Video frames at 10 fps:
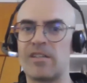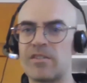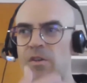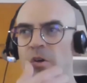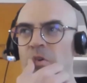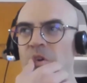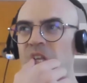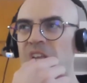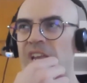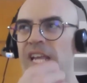So
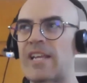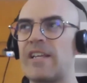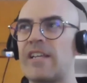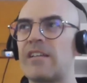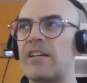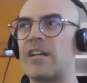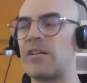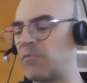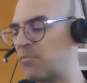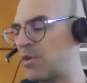
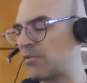we built